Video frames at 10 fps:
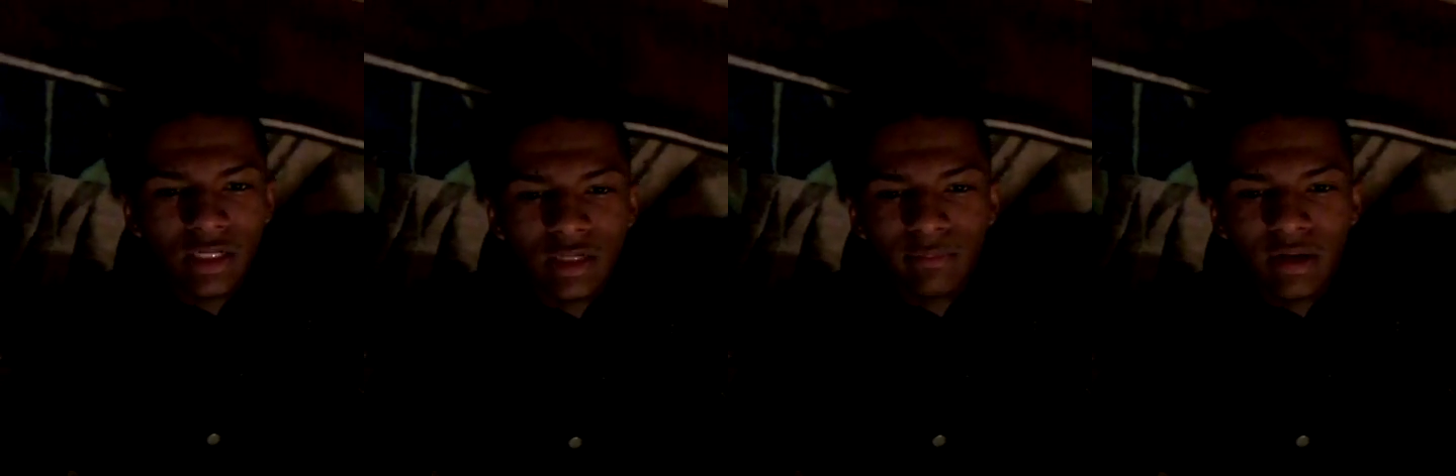
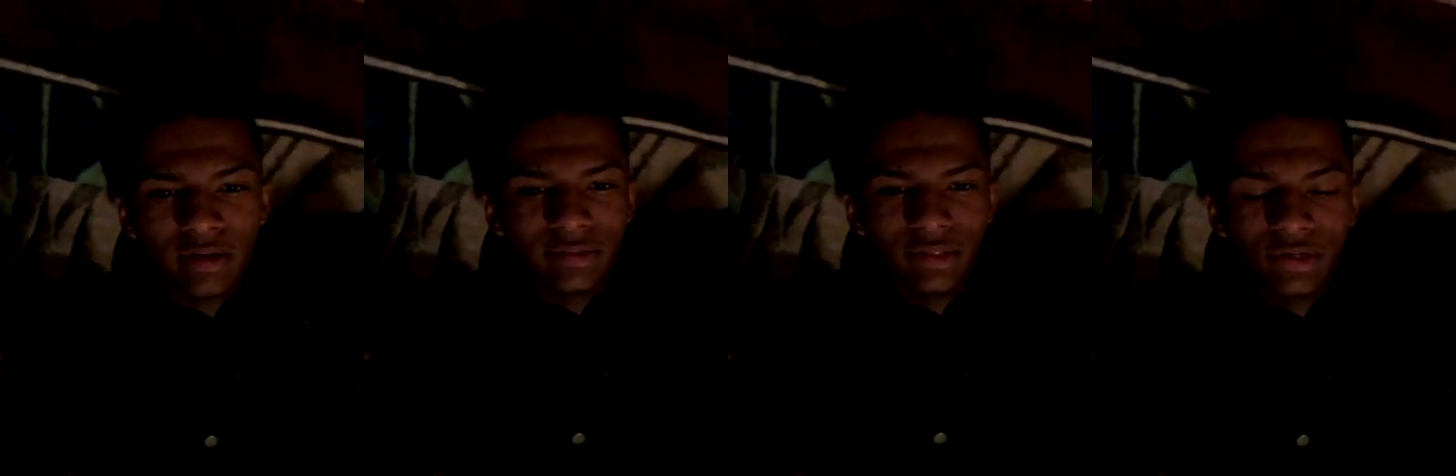Man, I'll
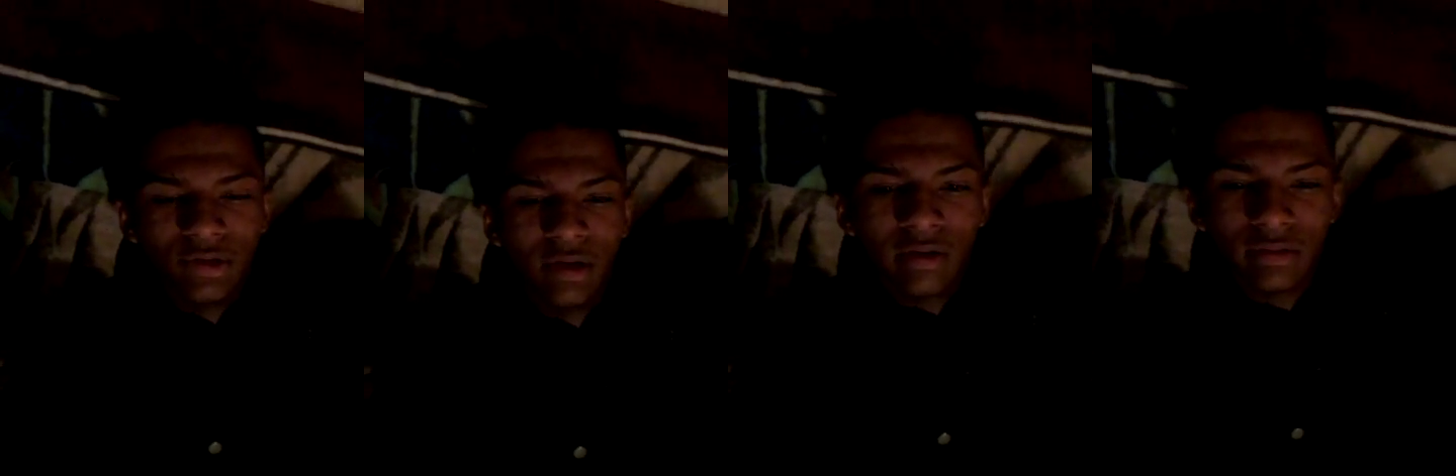see you
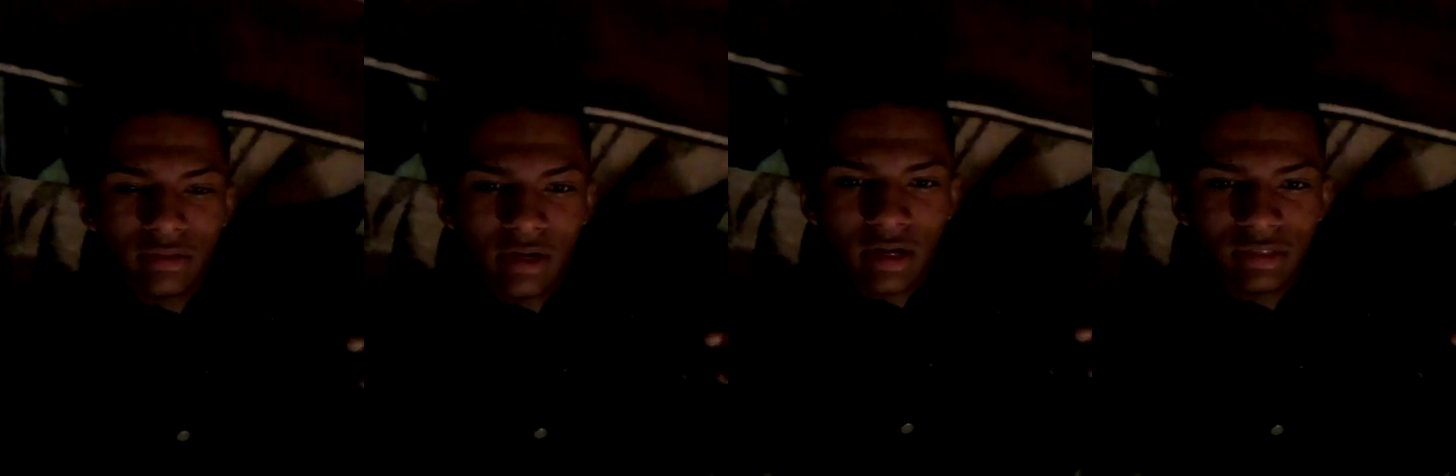guys in the
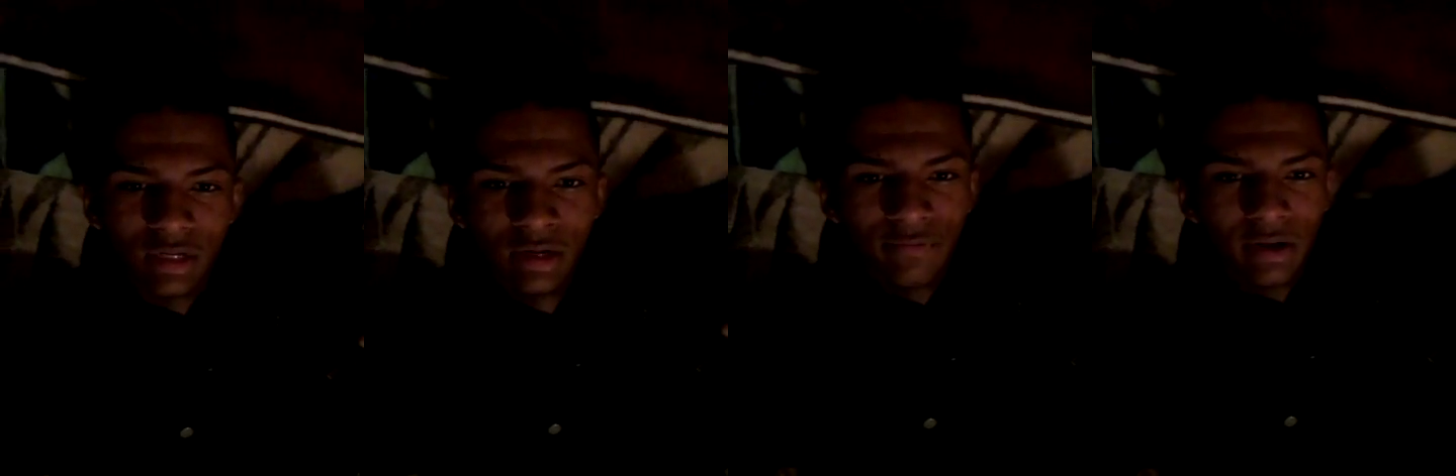next
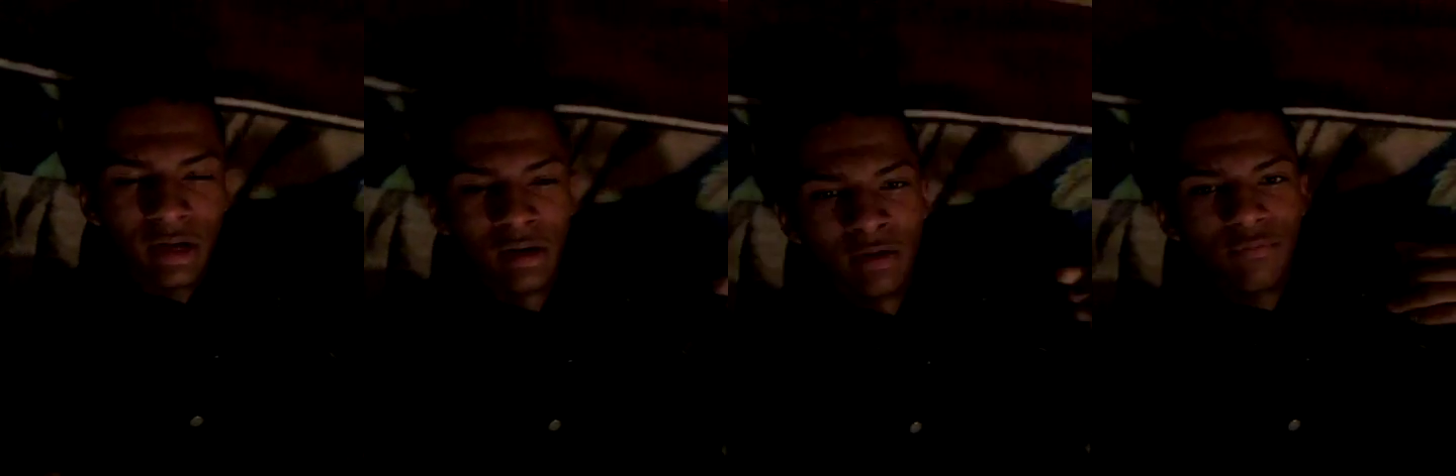freaking
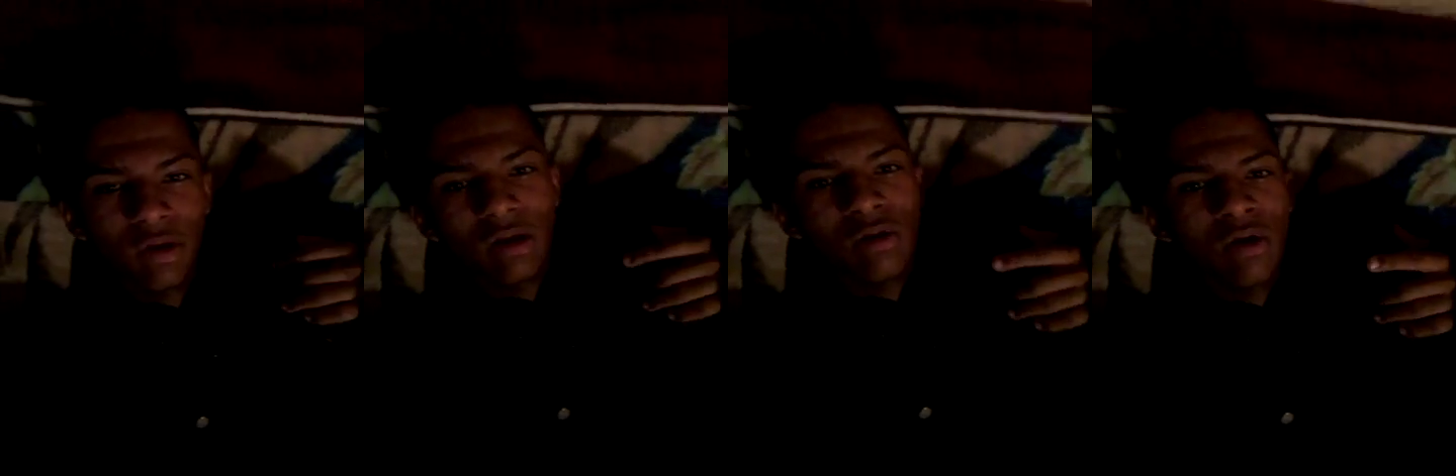
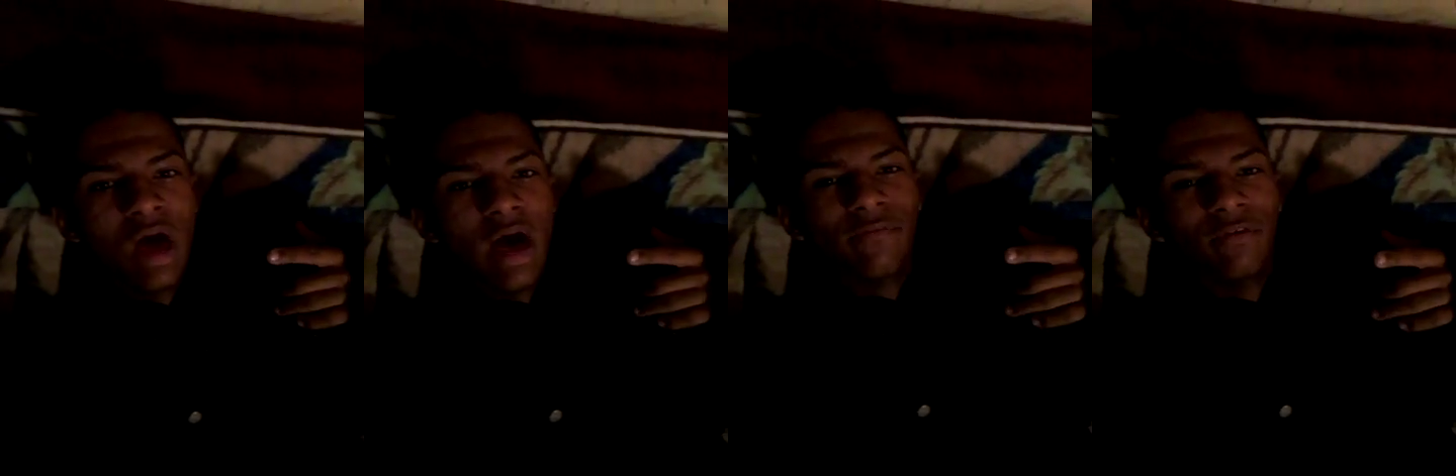video.
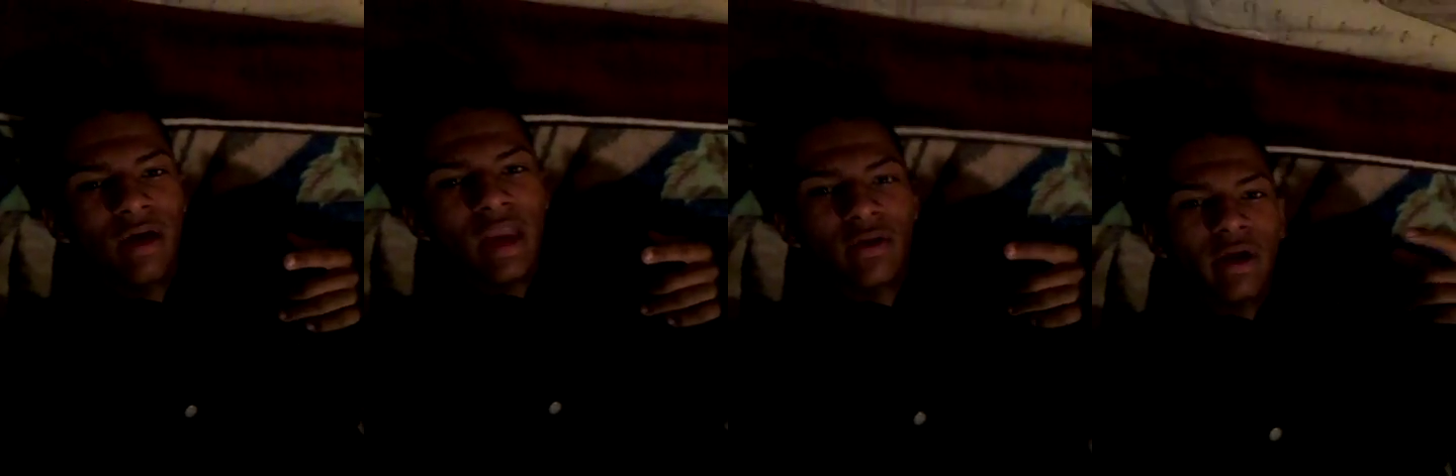Have
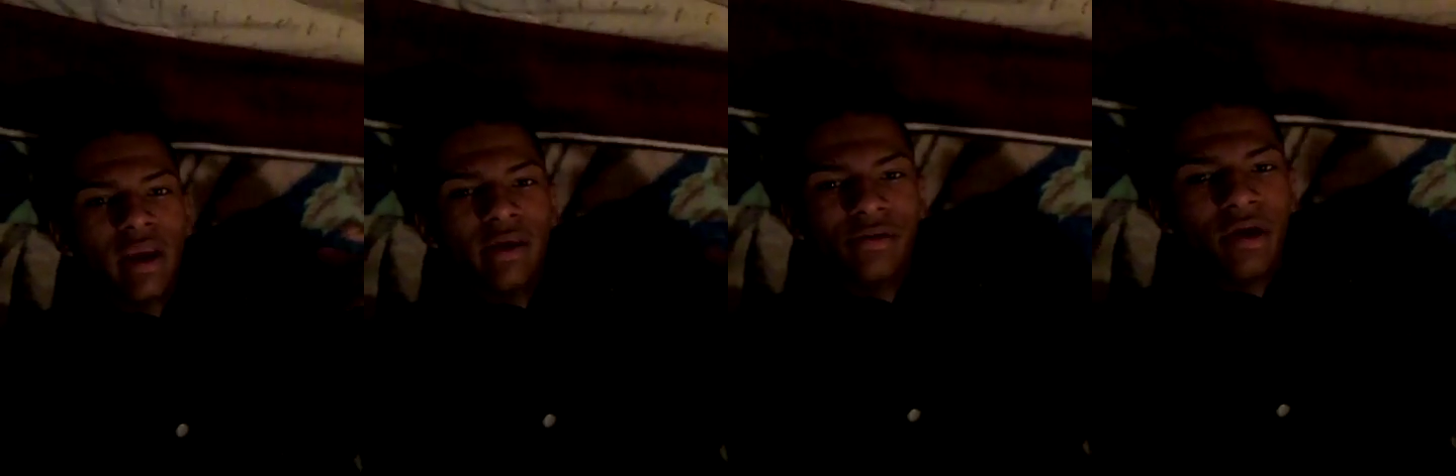a
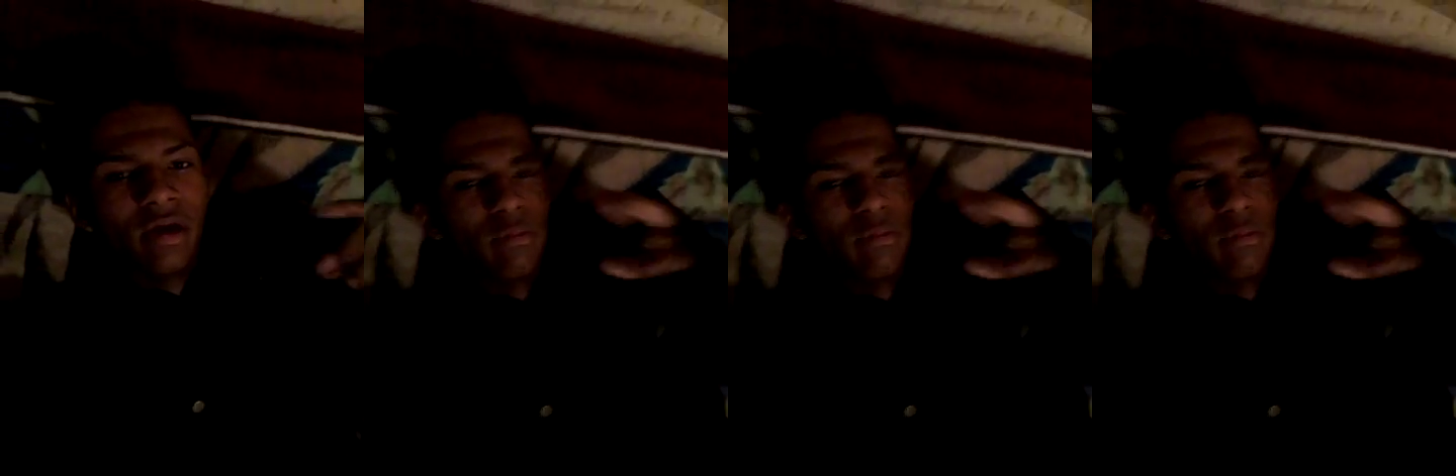great day.